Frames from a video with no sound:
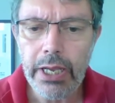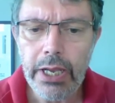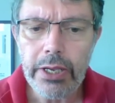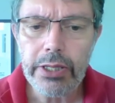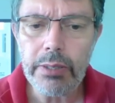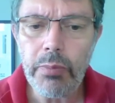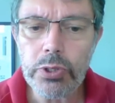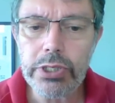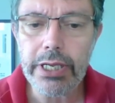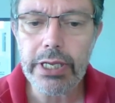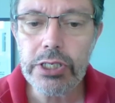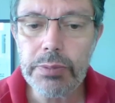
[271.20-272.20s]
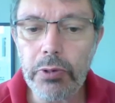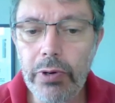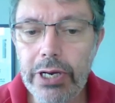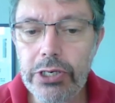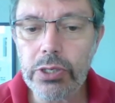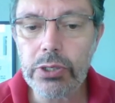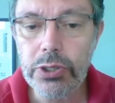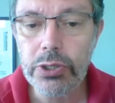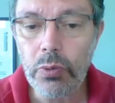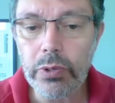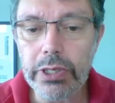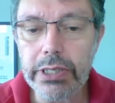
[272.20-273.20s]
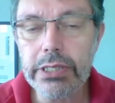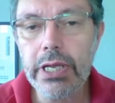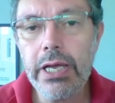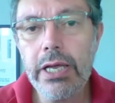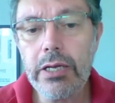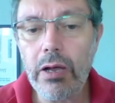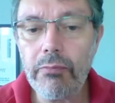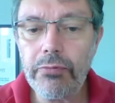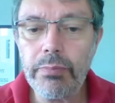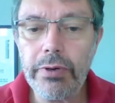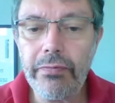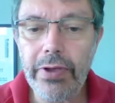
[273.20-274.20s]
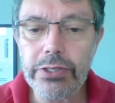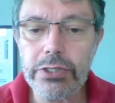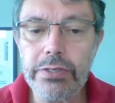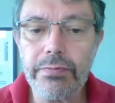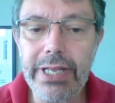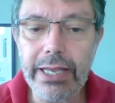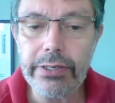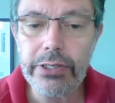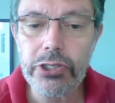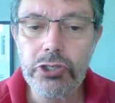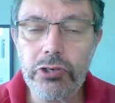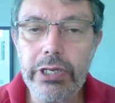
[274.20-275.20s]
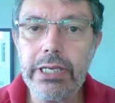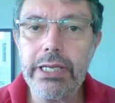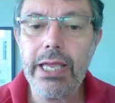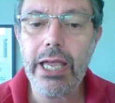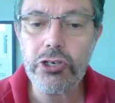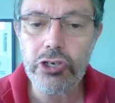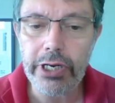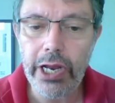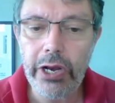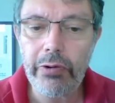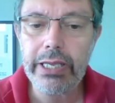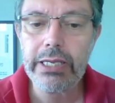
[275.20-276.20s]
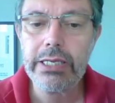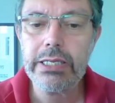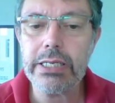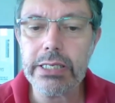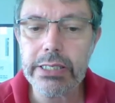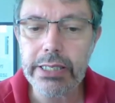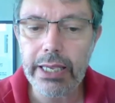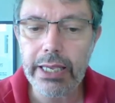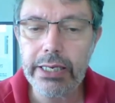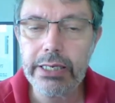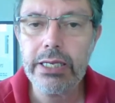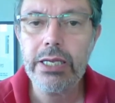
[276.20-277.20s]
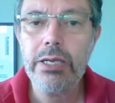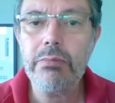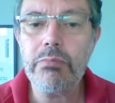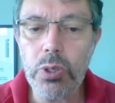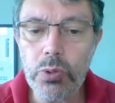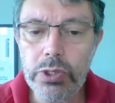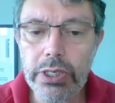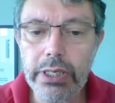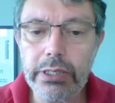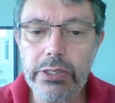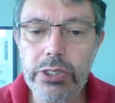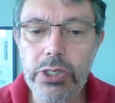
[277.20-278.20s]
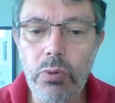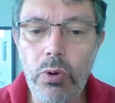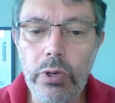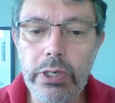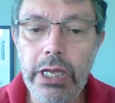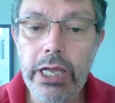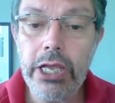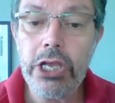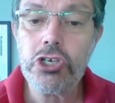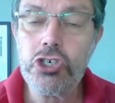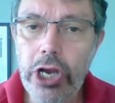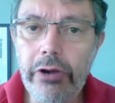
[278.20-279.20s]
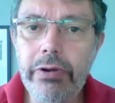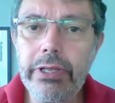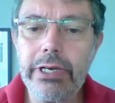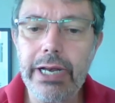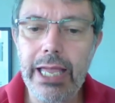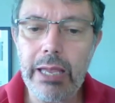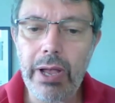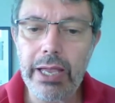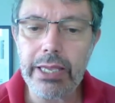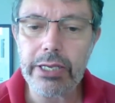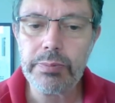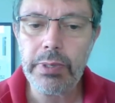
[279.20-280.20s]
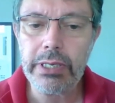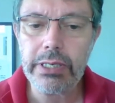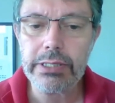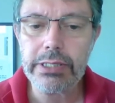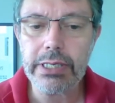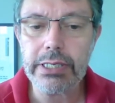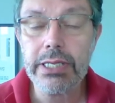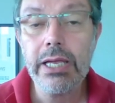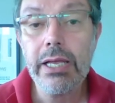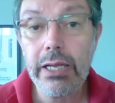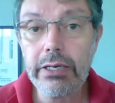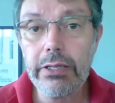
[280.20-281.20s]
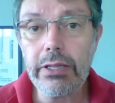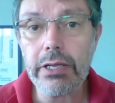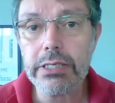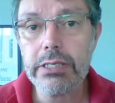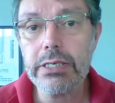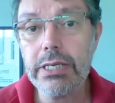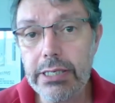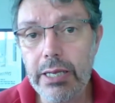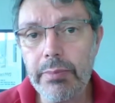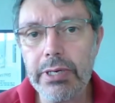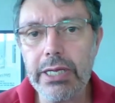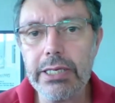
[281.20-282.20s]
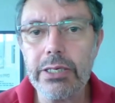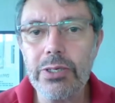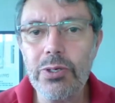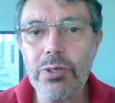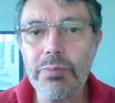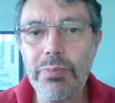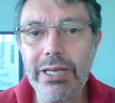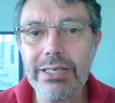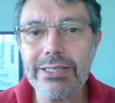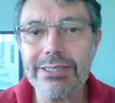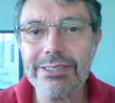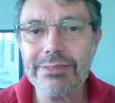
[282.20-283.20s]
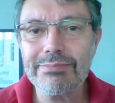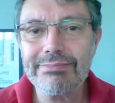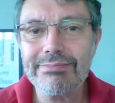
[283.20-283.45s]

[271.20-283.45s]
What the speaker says: The most inspirational stories come from professors of dentistry, engineering, design, music, and so on, sharing their MI experiences and thus disseminating good practice.